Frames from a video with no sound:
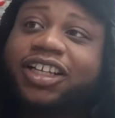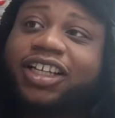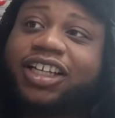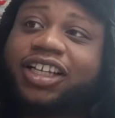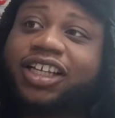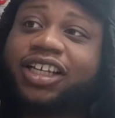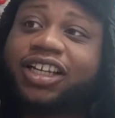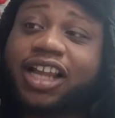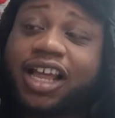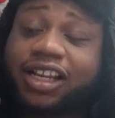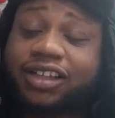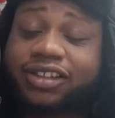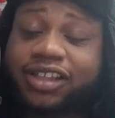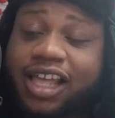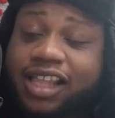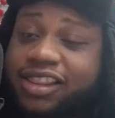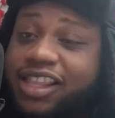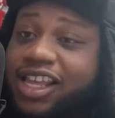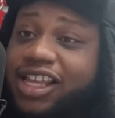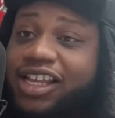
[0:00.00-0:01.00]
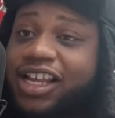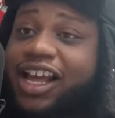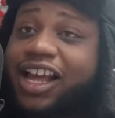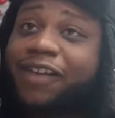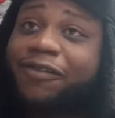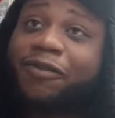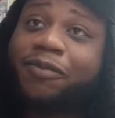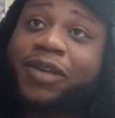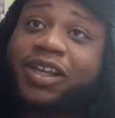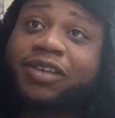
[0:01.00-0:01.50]
and I thank
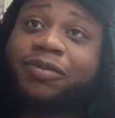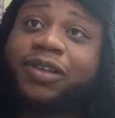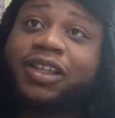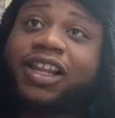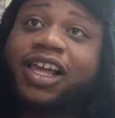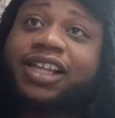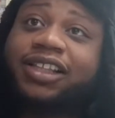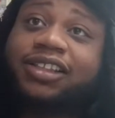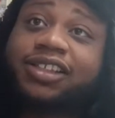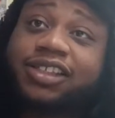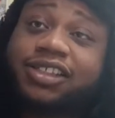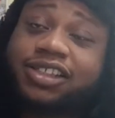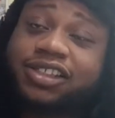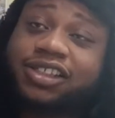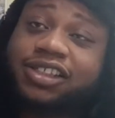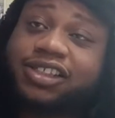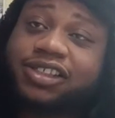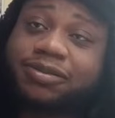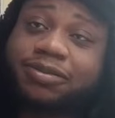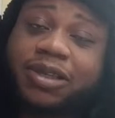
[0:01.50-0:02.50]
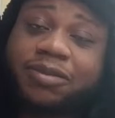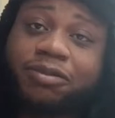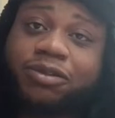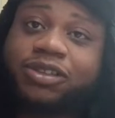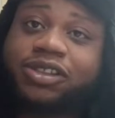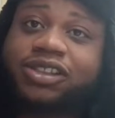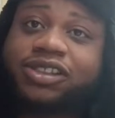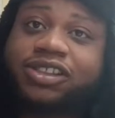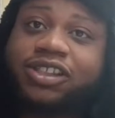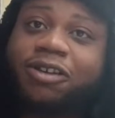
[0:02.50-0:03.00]
God for making me like this because people
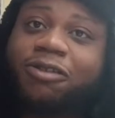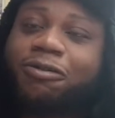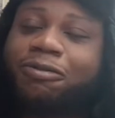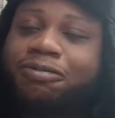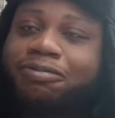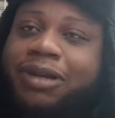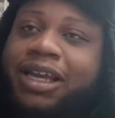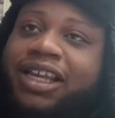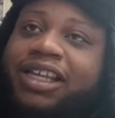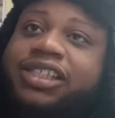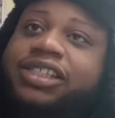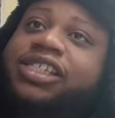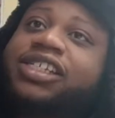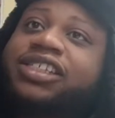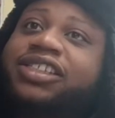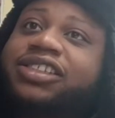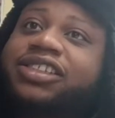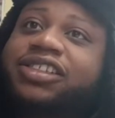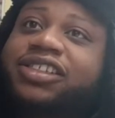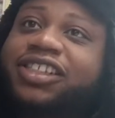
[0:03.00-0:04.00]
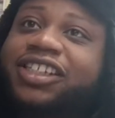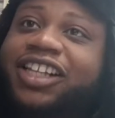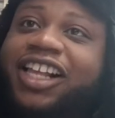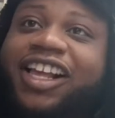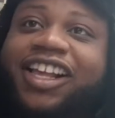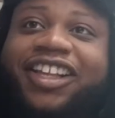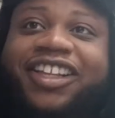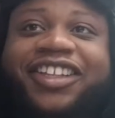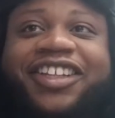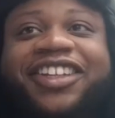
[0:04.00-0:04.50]
just don't pay attention.
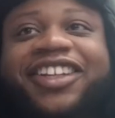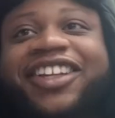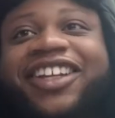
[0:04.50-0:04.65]
Like,